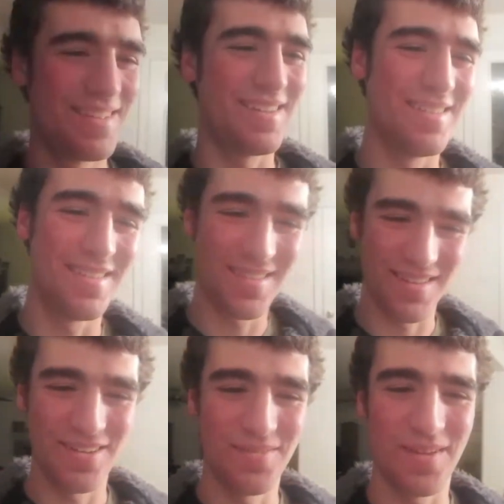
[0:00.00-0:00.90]
Because it's
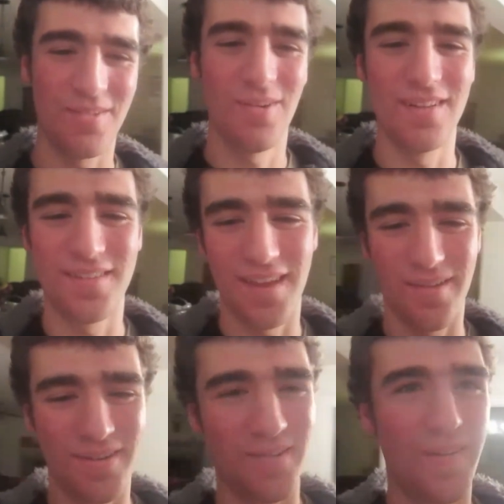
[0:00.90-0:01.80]
gonna be Wednesday
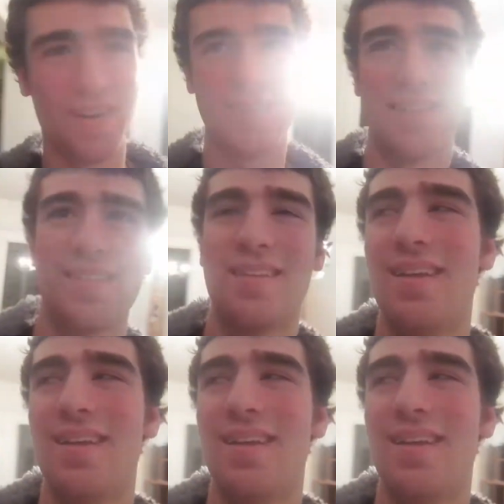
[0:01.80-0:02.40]
when you watch this.